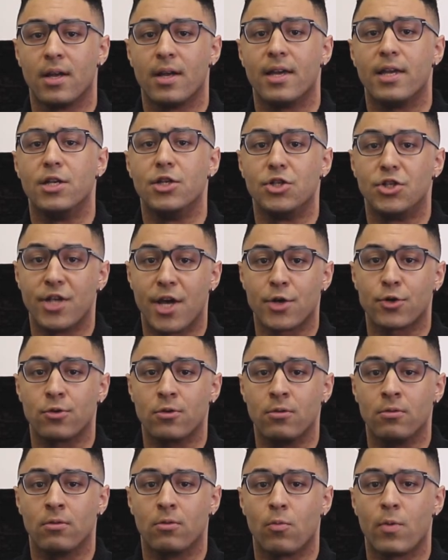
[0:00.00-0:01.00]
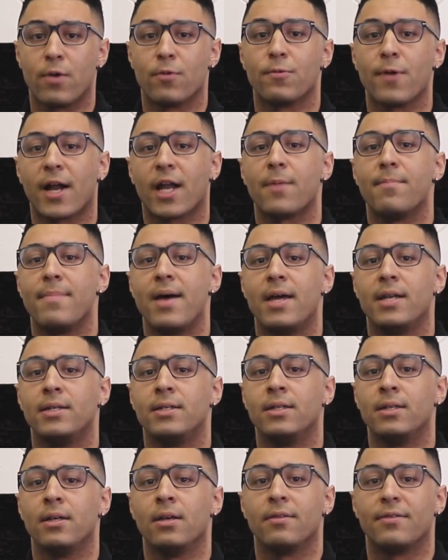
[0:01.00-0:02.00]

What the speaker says: In general, we recommend